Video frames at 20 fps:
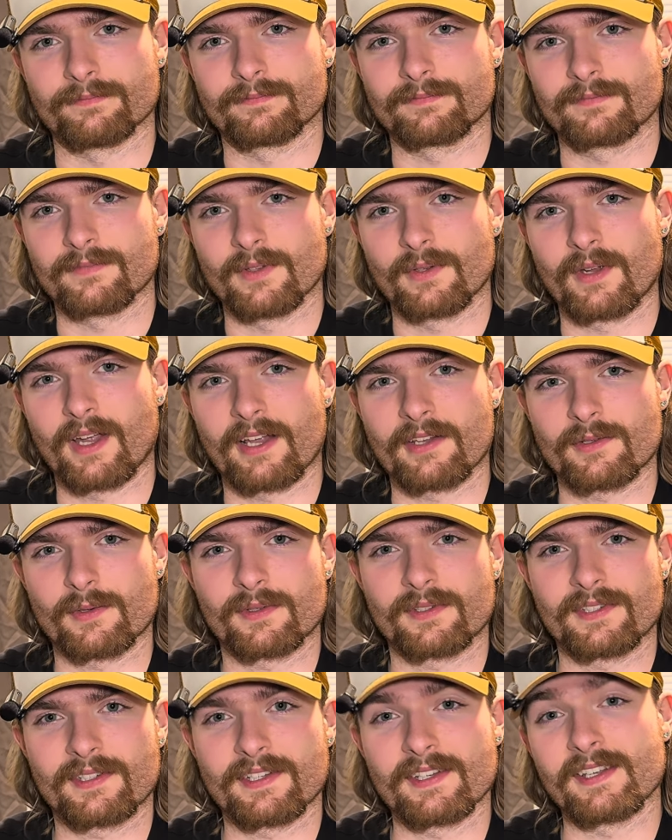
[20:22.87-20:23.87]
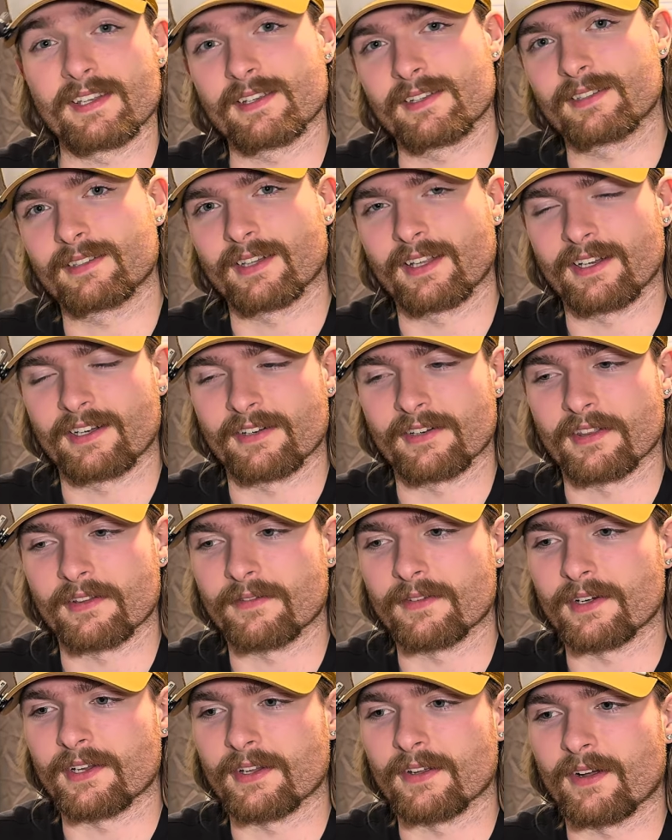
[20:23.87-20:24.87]
you guys will see later in the
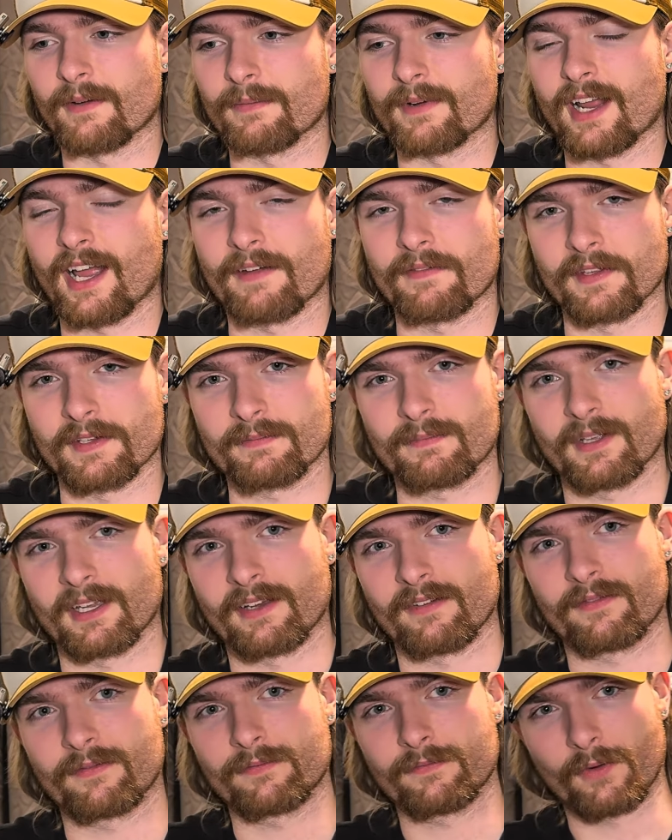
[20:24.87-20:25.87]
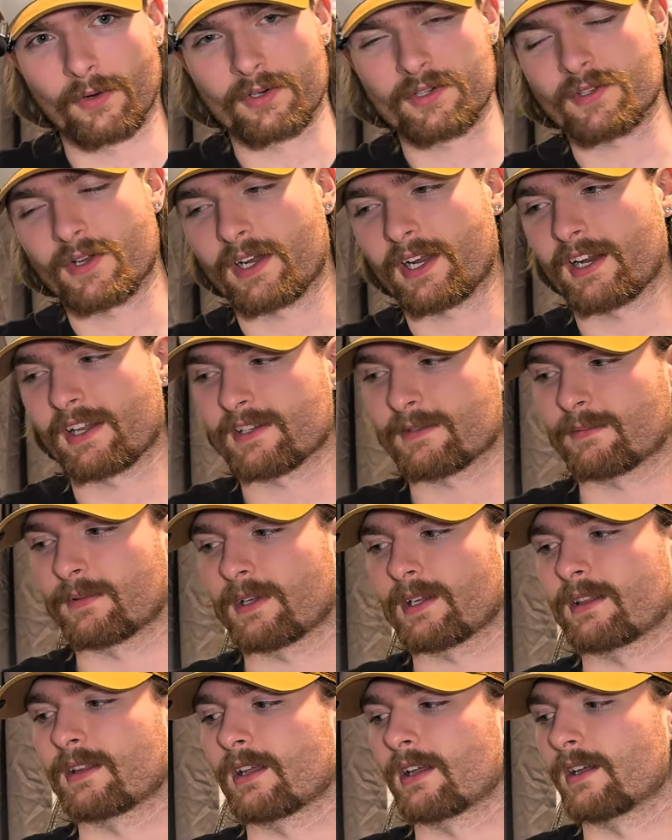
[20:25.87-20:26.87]
video. I'm gonna have this play first so I can
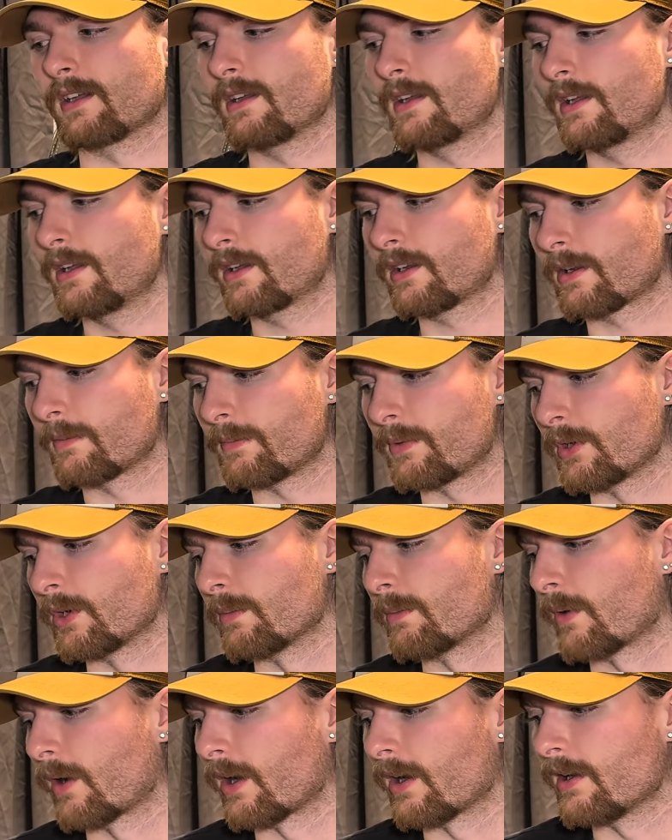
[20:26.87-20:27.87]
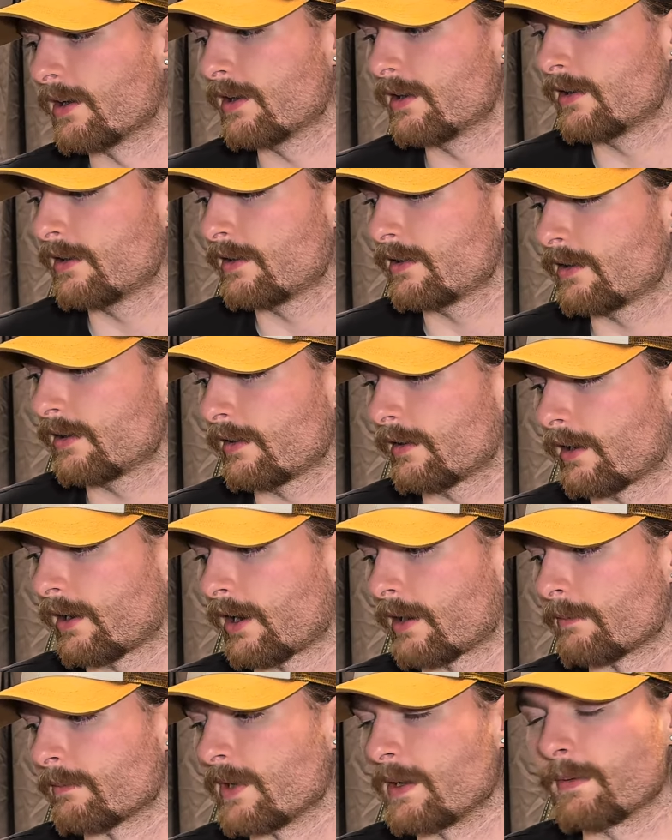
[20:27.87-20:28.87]
explain the computer part.
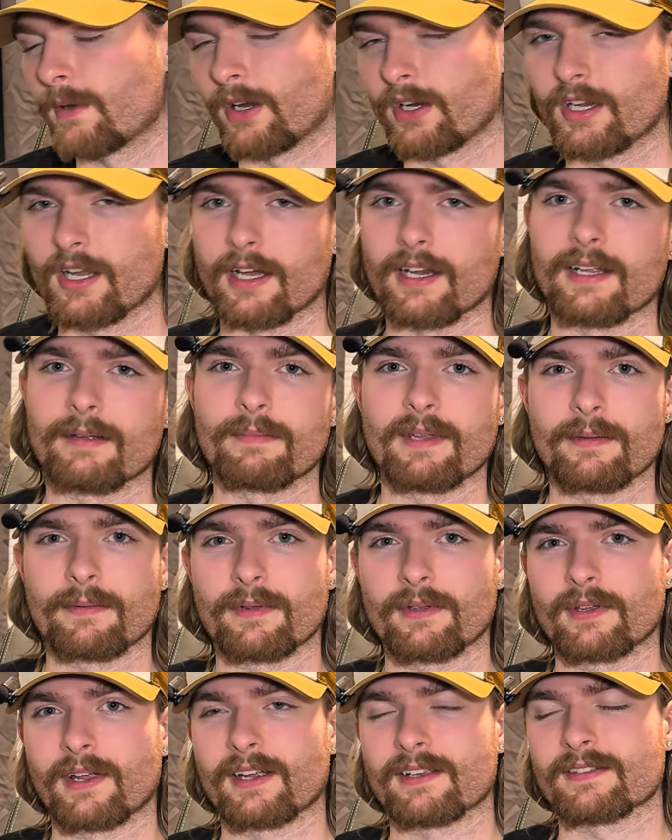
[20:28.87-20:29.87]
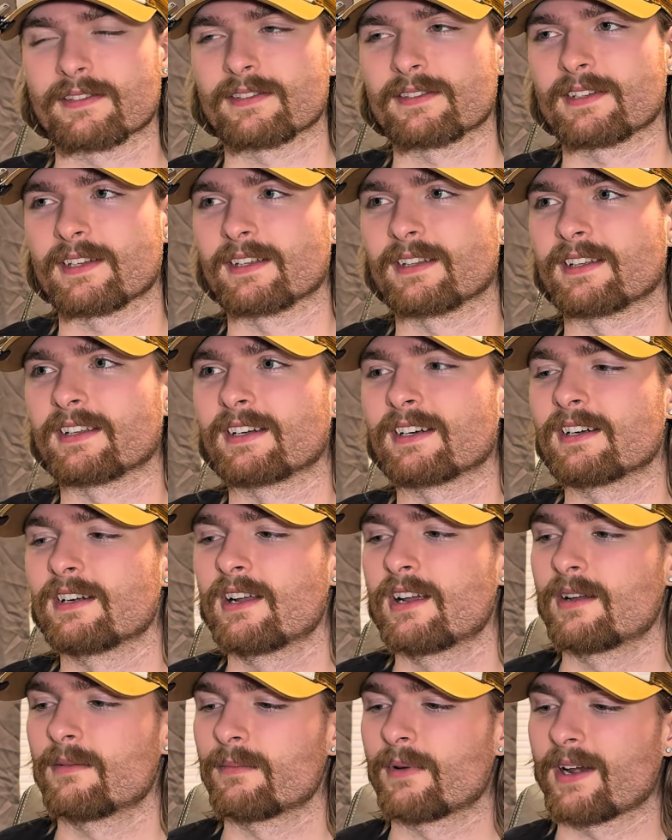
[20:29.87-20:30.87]
Maybe I'll cut it. Maybe you guys will see it later.
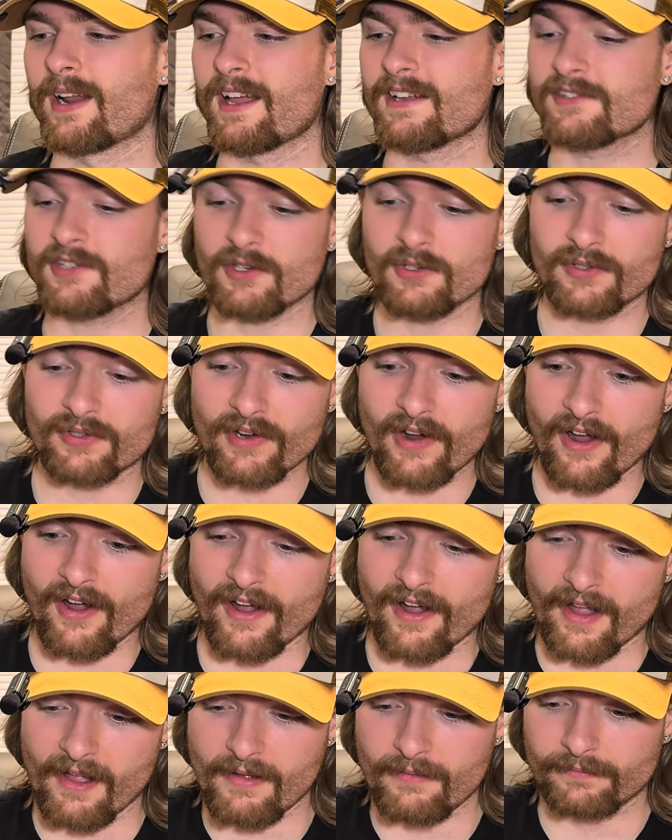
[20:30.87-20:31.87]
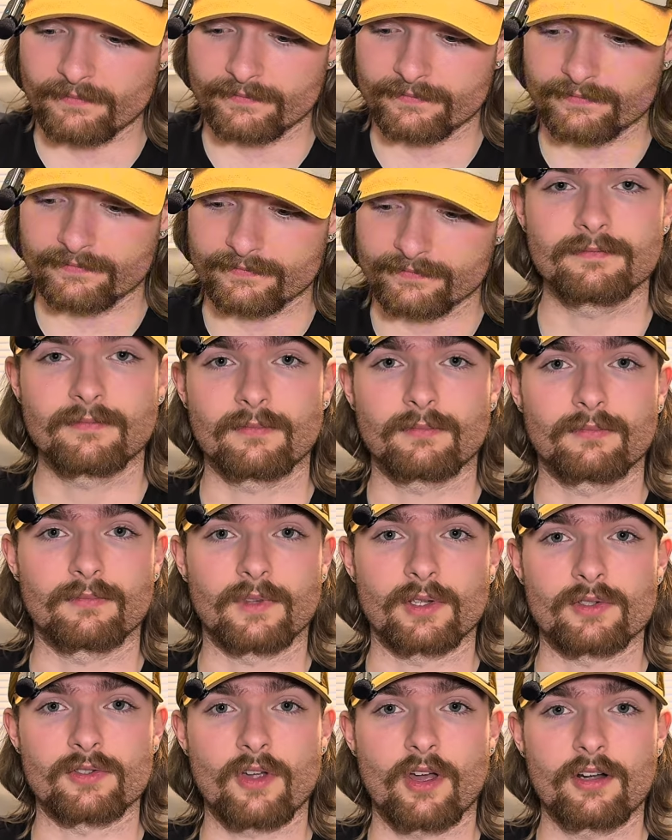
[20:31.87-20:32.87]
But as you saw,
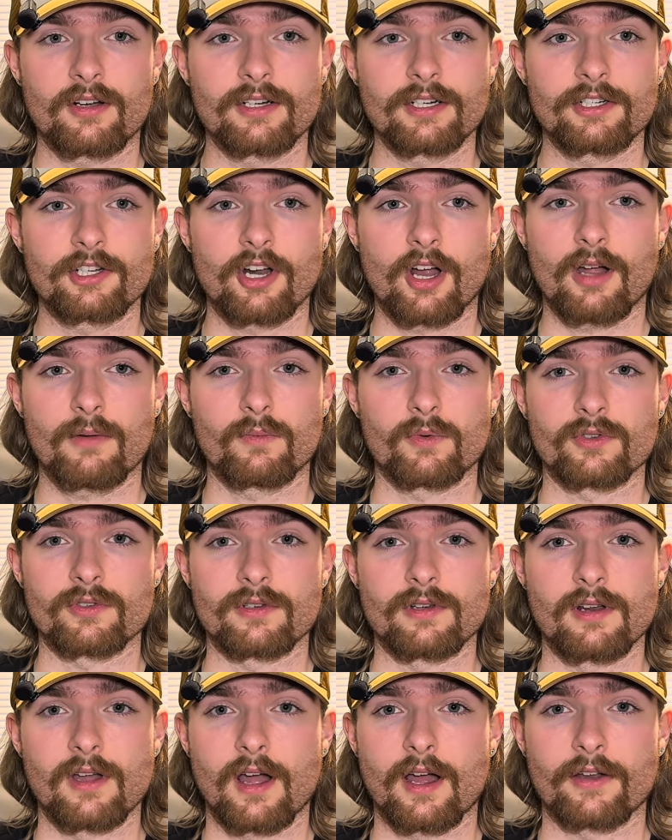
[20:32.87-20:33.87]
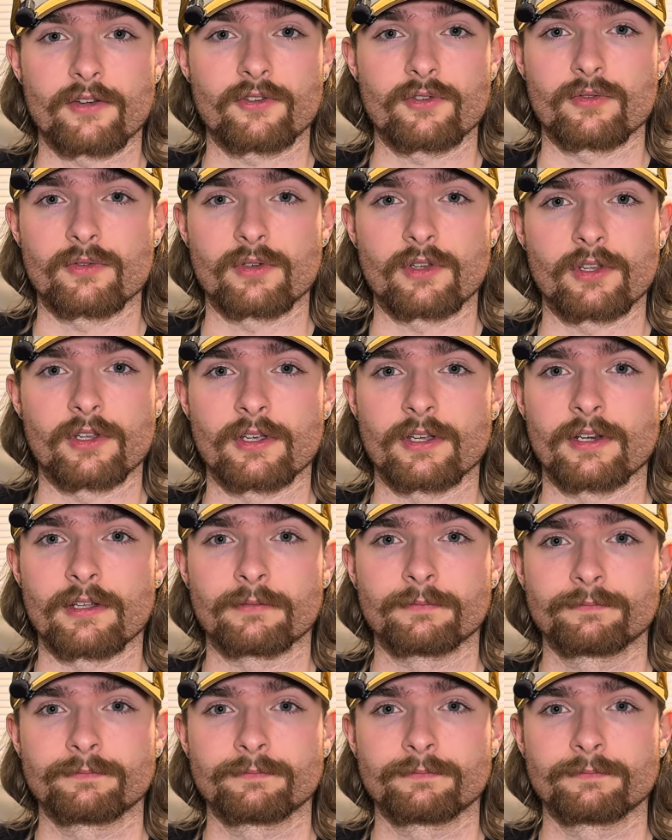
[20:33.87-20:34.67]
the soldering job was not too good. It